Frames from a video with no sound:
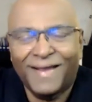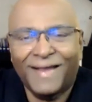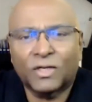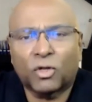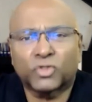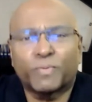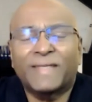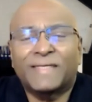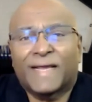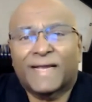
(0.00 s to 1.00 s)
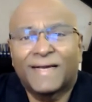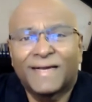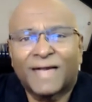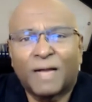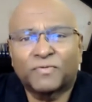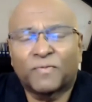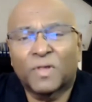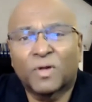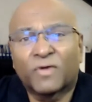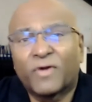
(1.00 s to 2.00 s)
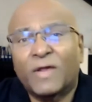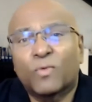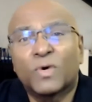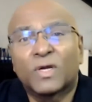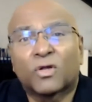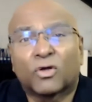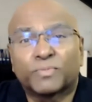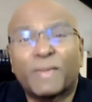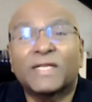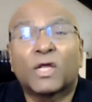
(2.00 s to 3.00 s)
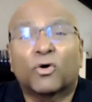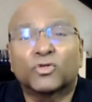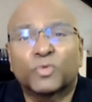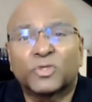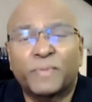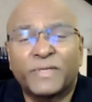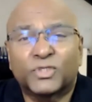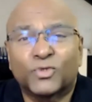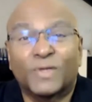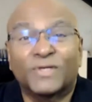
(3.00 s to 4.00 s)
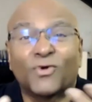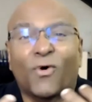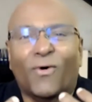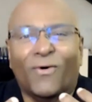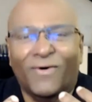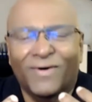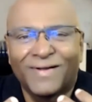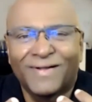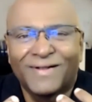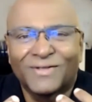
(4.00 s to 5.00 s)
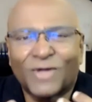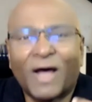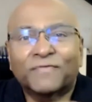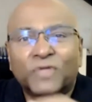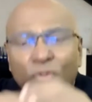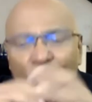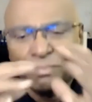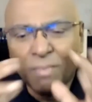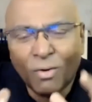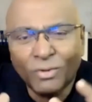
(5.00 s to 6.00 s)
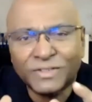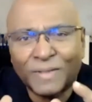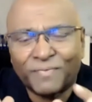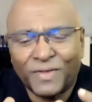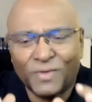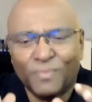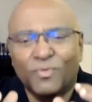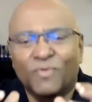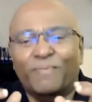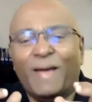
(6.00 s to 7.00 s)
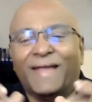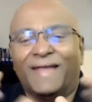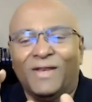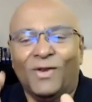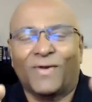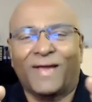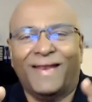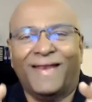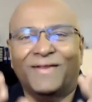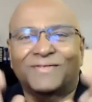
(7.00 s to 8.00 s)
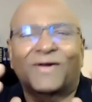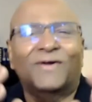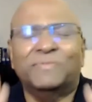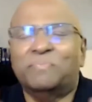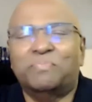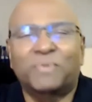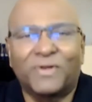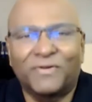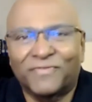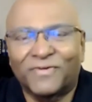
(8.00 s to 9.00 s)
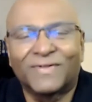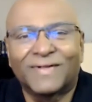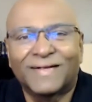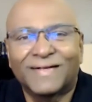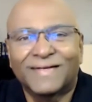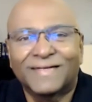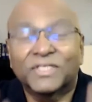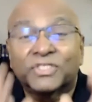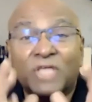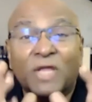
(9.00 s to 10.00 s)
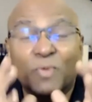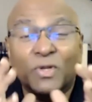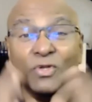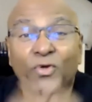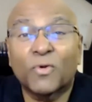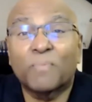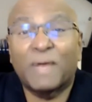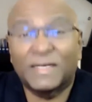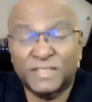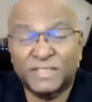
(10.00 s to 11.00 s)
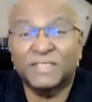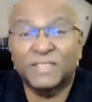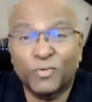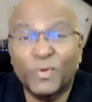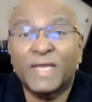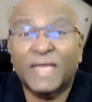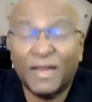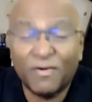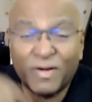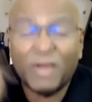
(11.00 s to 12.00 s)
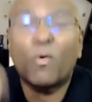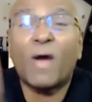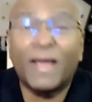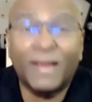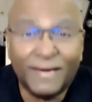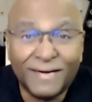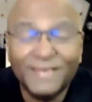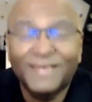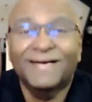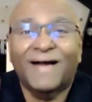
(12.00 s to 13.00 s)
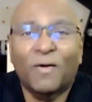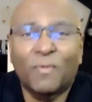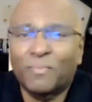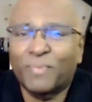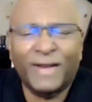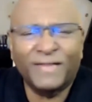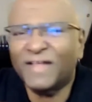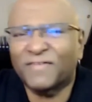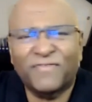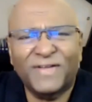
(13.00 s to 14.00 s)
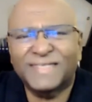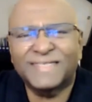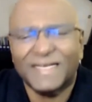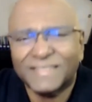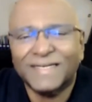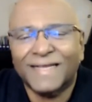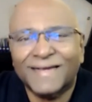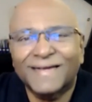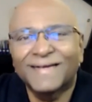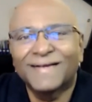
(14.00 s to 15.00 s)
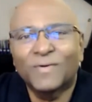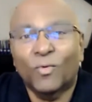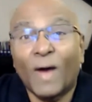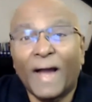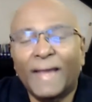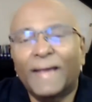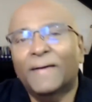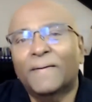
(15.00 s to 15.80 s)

And cosmetic comes from the Greek word kosmetikos, which means to adore. So after you mold something, you move back and you look at it and you say, oh, it's beautiful. The same with neuroplasticity. We can rewire our brain. That's fantastic. Why?